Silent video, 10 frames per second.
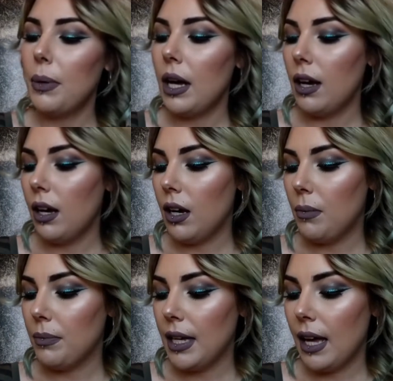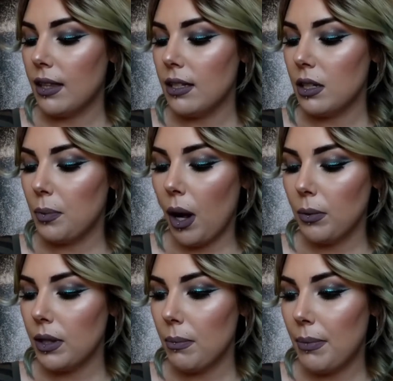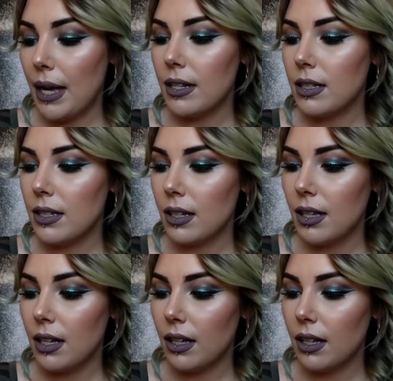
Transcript: But yeah, this is probably the best